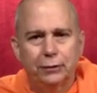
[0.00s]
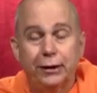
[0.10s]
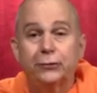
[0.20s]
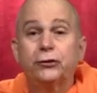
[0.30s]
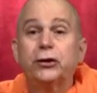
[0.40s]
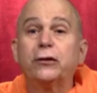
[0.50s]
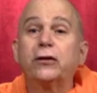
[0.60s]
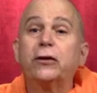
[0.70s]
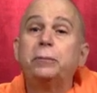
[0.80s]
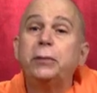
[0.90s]
It's just
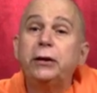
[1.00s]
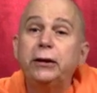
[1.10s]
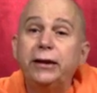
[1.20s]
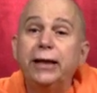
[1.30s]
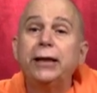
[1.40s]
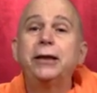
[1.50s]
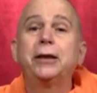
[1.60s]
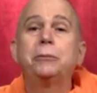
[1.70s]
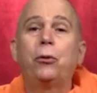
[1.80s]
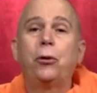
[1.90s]
the
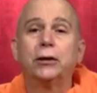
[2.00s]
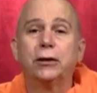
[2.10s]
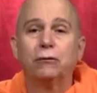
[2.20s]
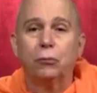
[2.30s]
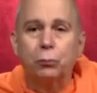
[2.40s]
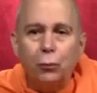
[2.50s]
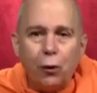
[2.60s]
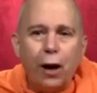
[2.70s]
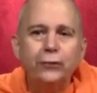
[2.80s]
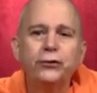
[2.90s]
beginning point of a
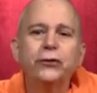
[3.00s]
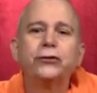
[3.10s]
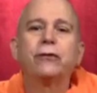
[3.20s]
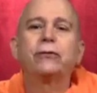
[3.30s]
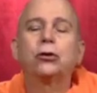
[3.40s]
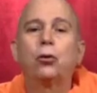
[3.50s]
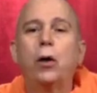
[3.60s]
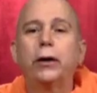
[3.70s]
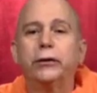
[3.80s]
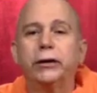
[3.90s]
process of
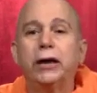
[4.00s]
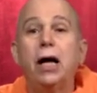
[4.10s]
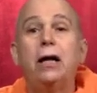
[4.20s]
inquiry